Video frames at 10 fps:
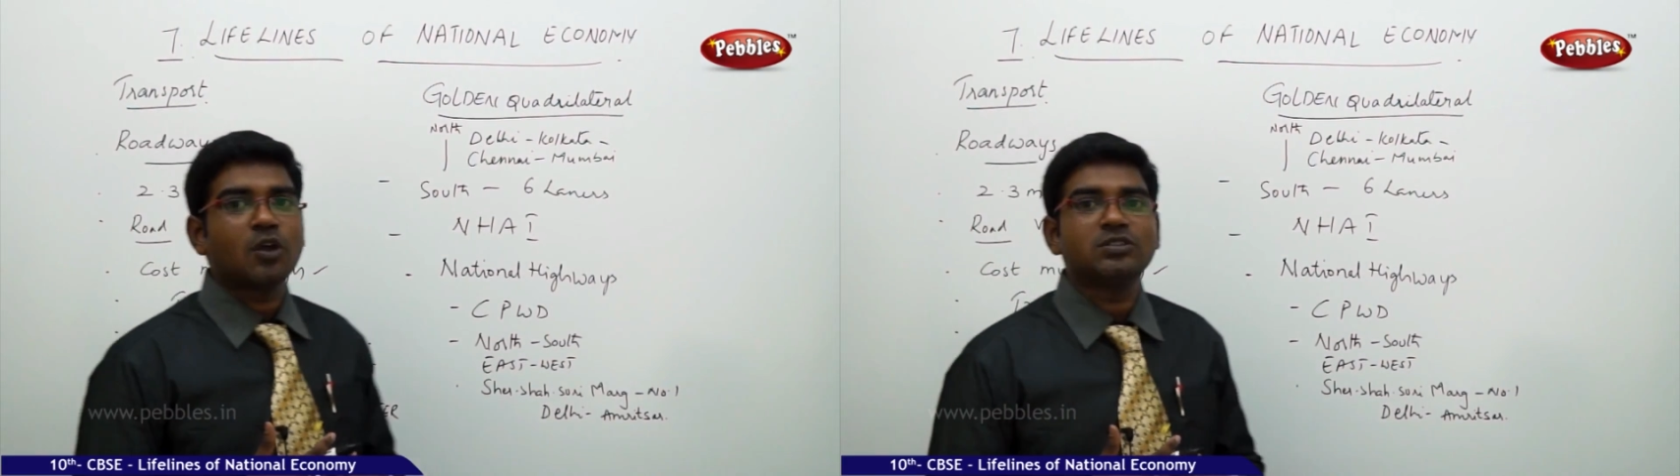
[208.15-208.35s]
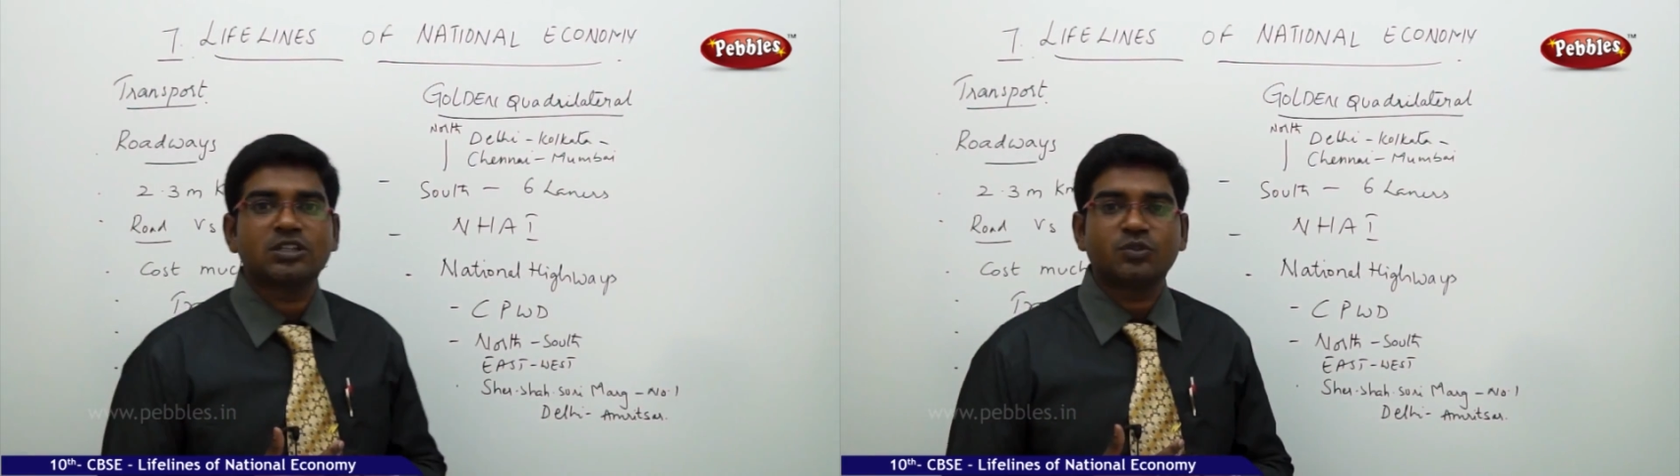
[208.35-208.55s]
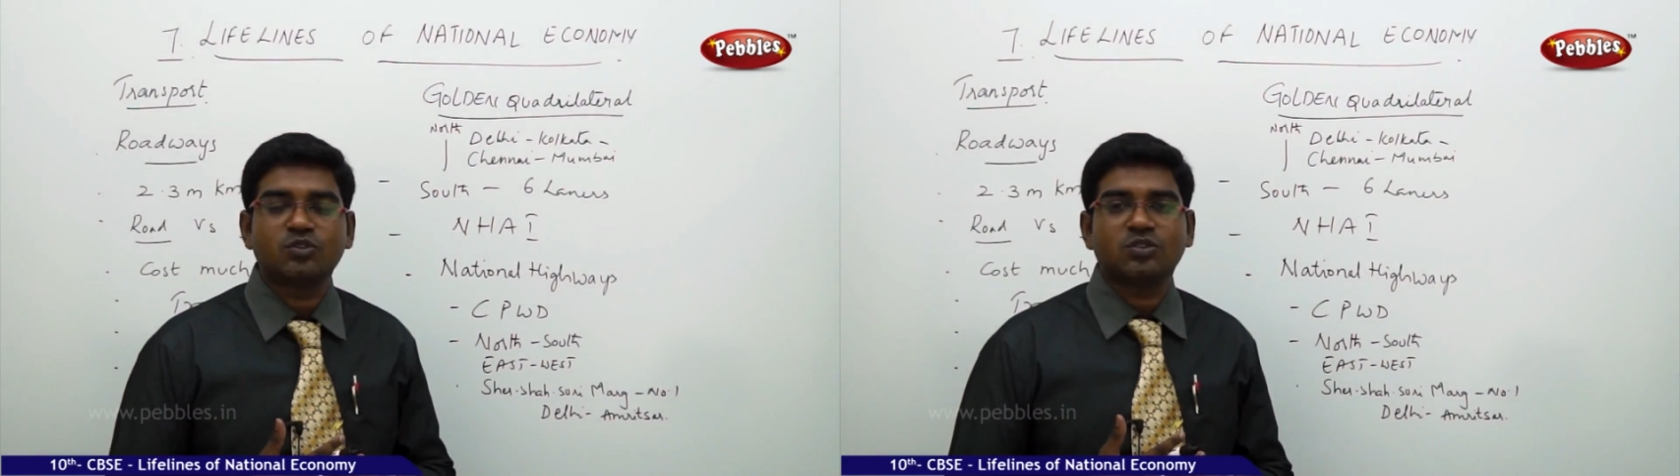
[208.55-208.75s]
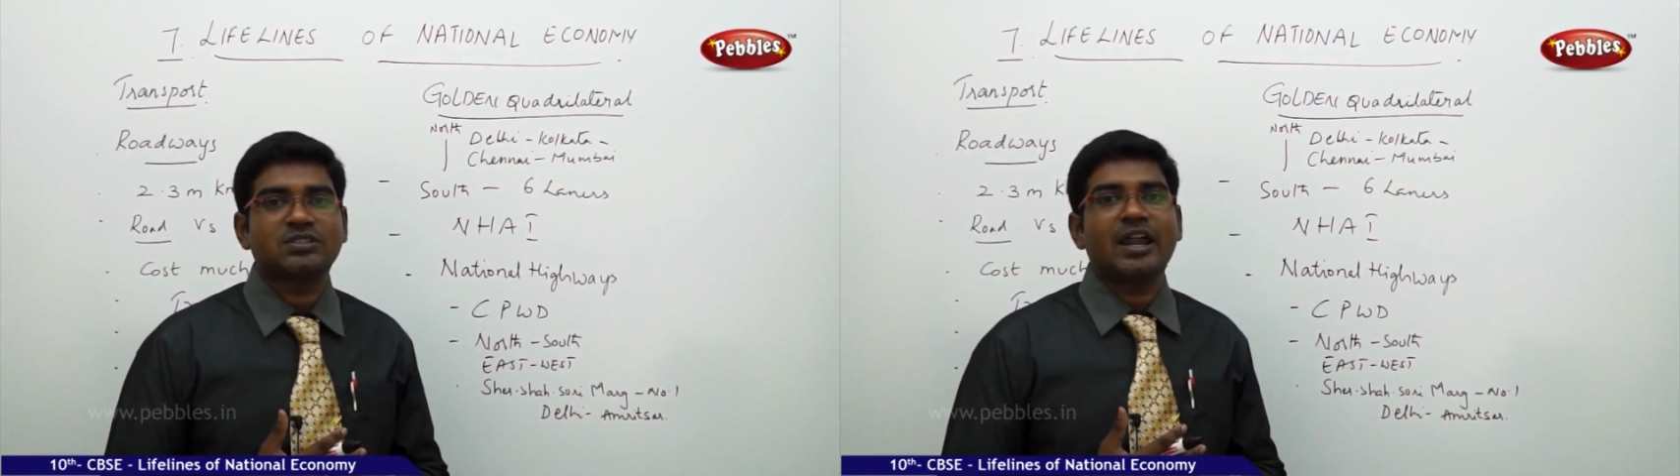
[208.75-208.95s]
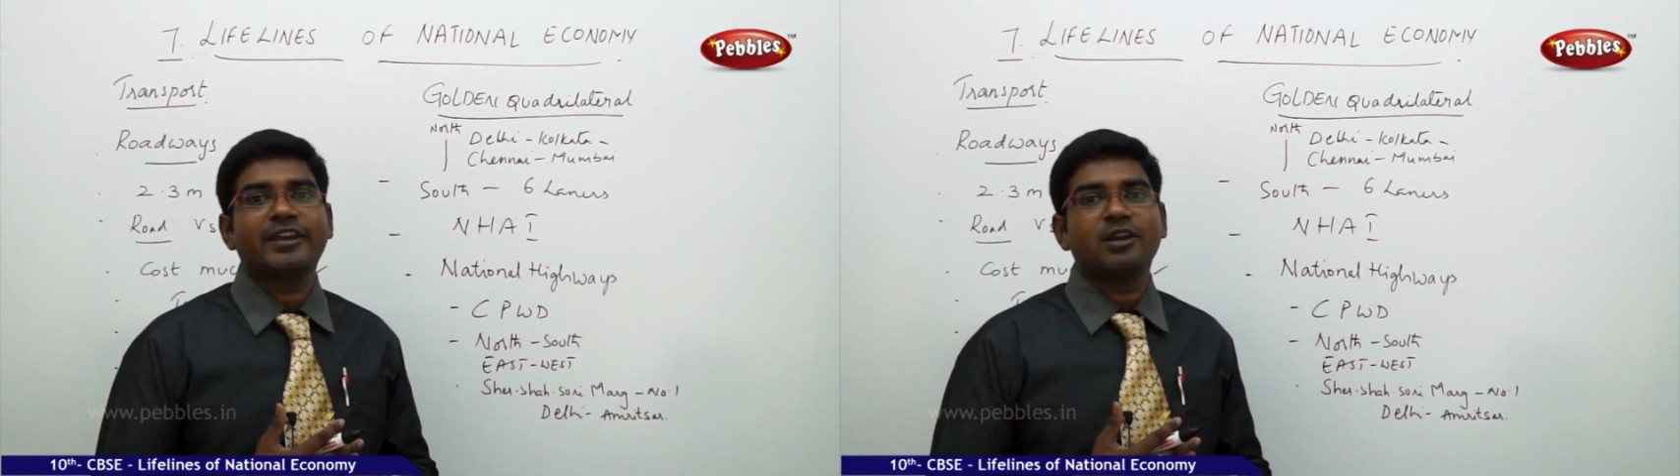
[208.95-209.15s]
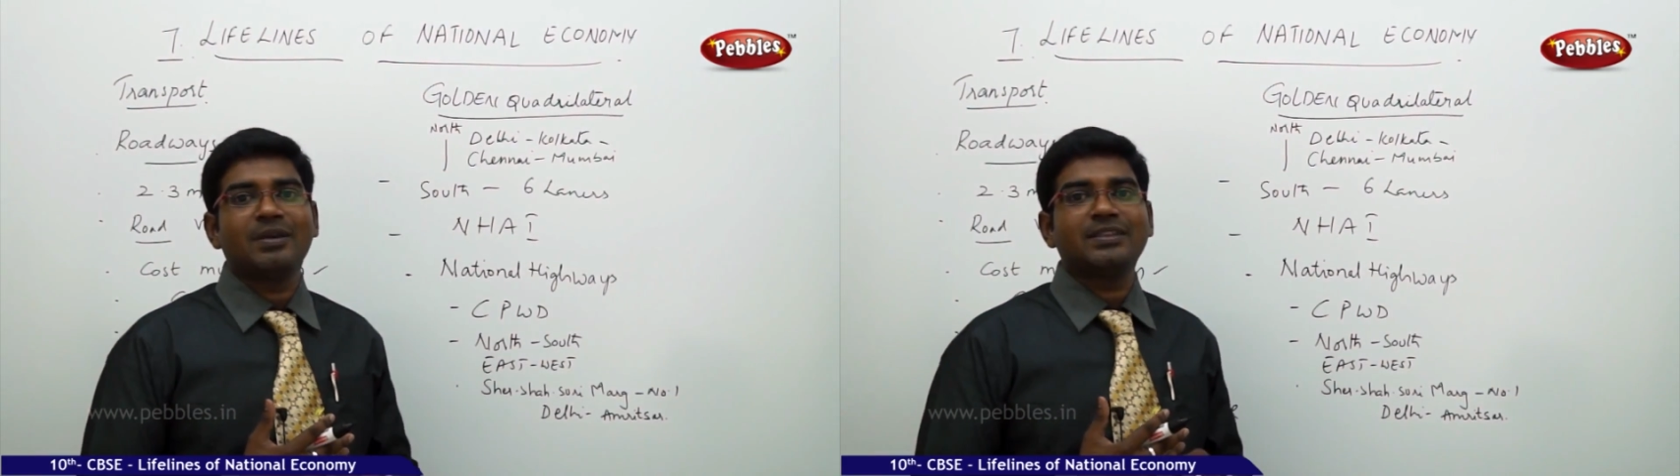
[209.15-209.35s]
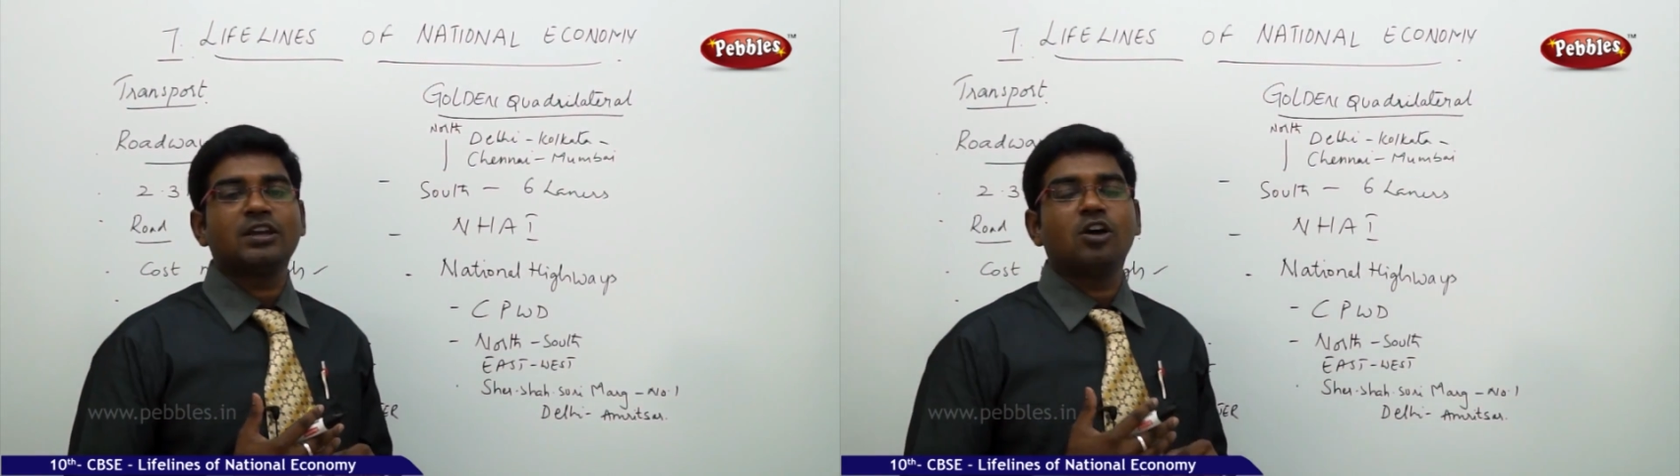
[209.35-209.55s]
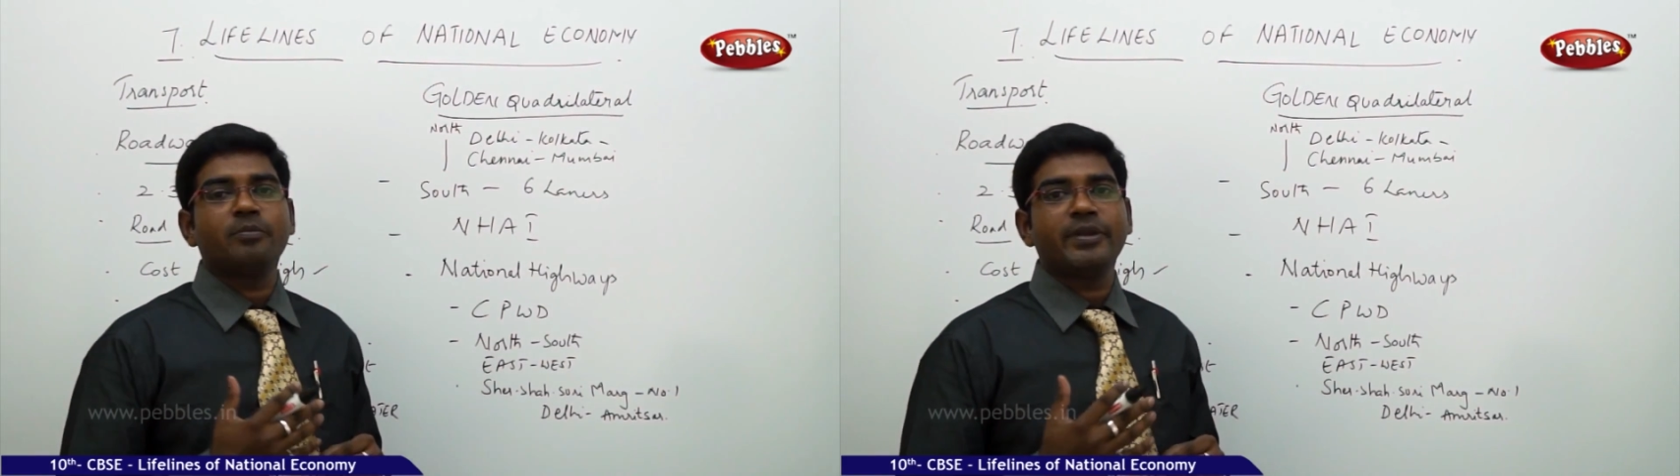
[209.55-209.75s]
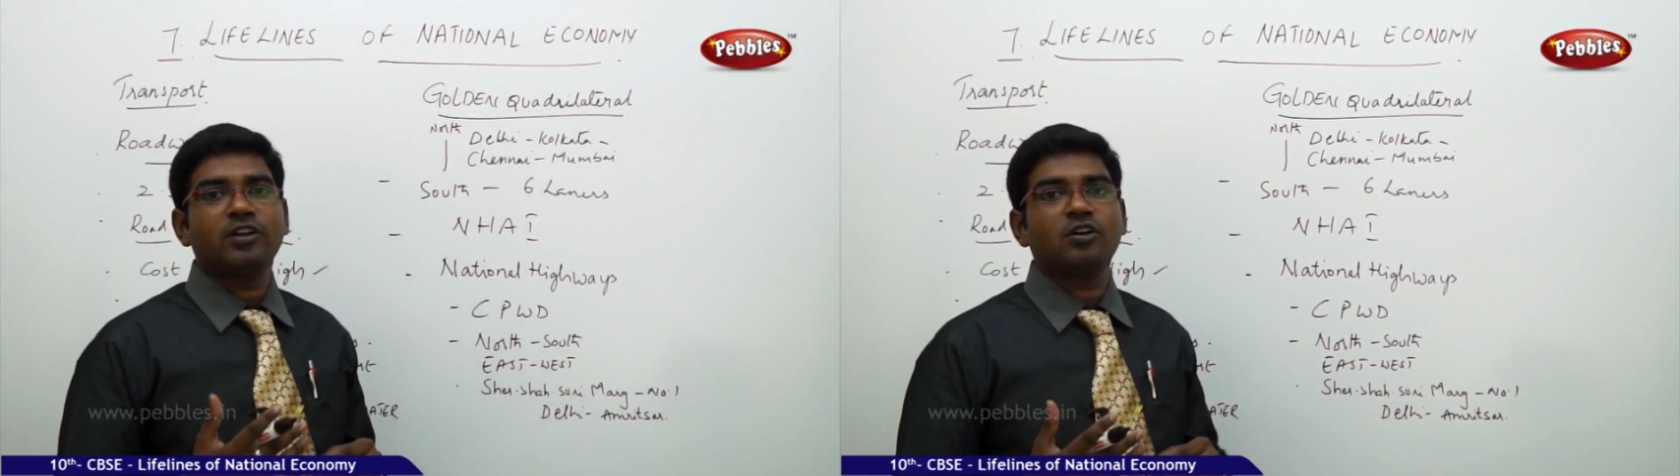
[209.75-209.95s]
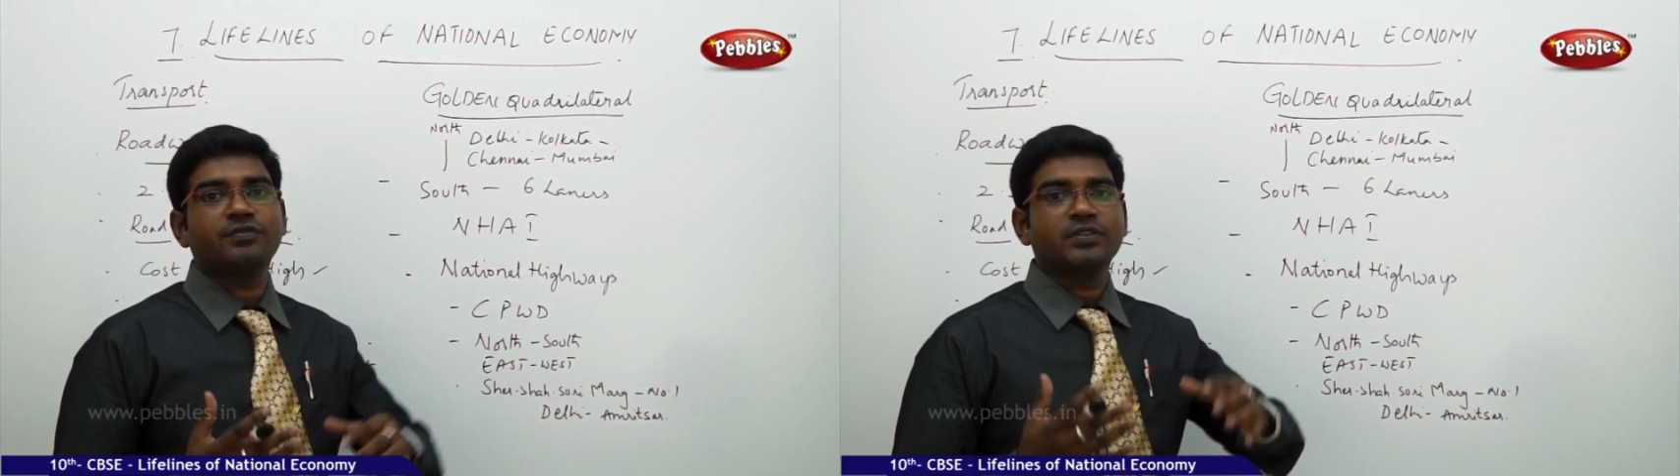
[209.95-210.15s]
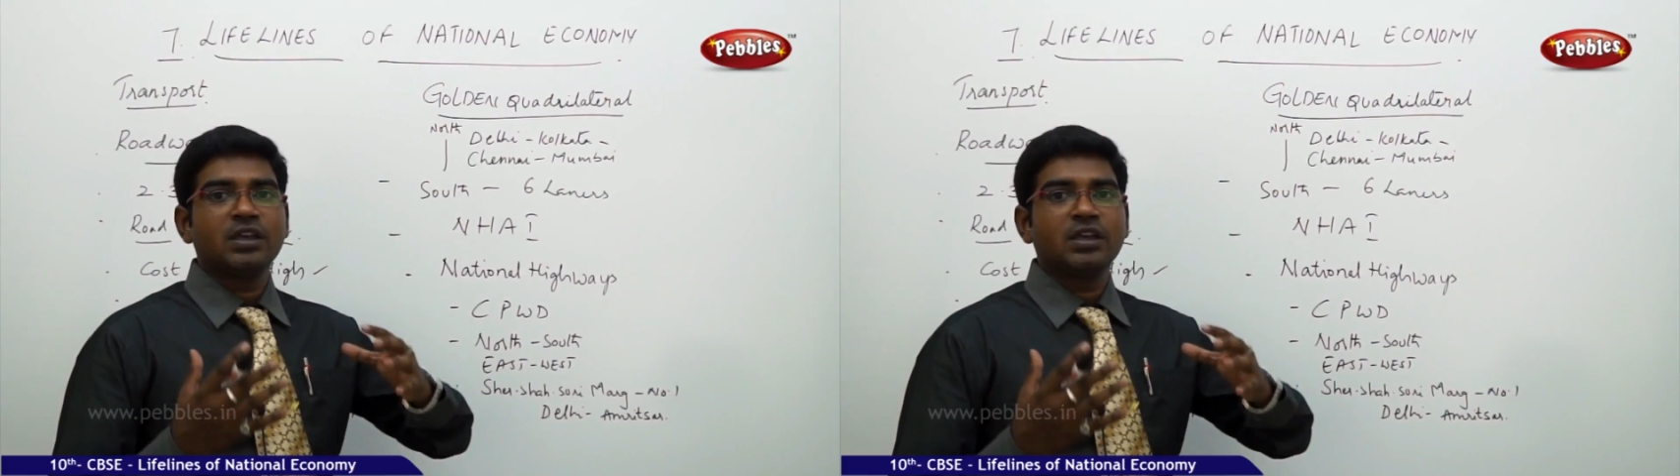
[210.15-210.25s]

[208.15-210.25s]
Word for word: project which was started by the government of